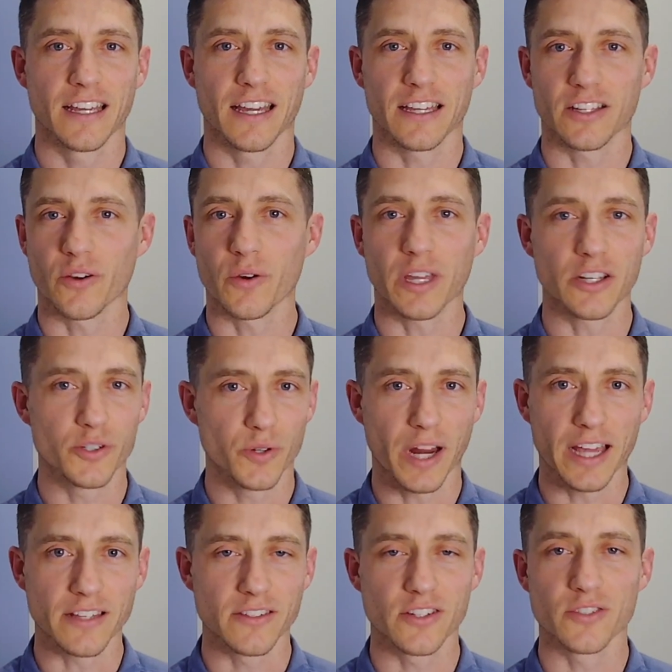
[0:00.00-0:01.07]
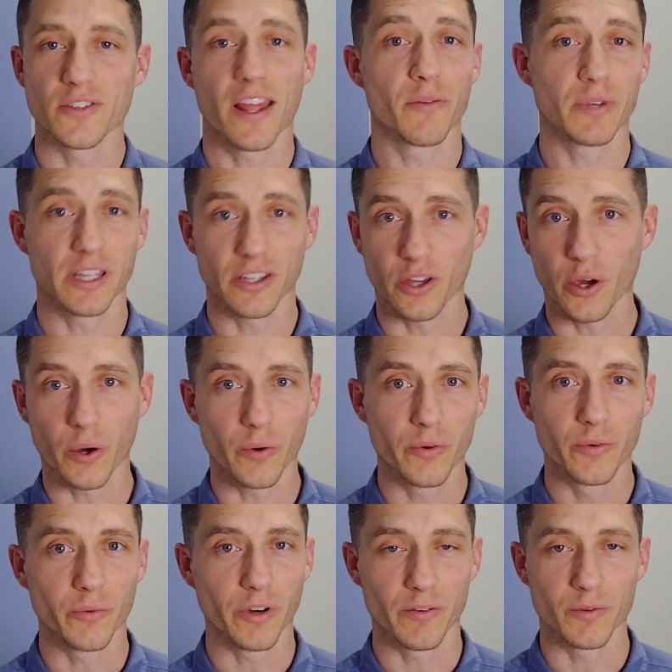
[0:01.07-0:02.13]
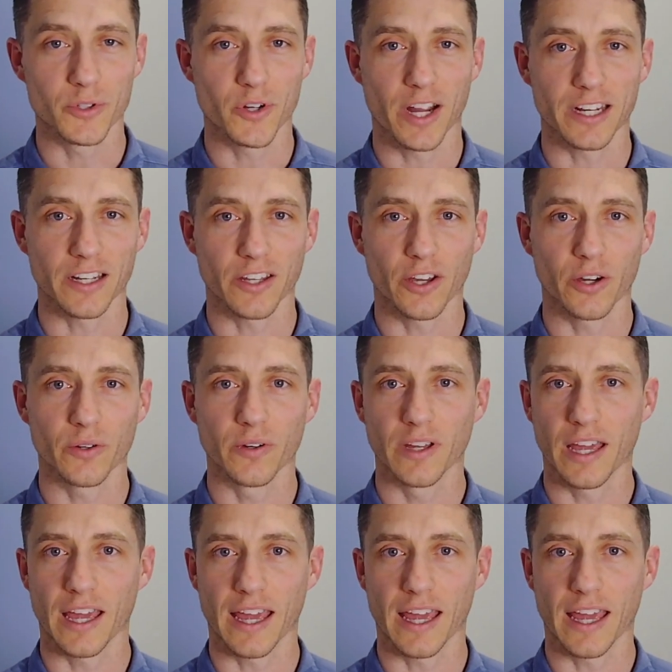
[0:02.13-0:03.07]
go get dressed so that we can go where we're trying to go.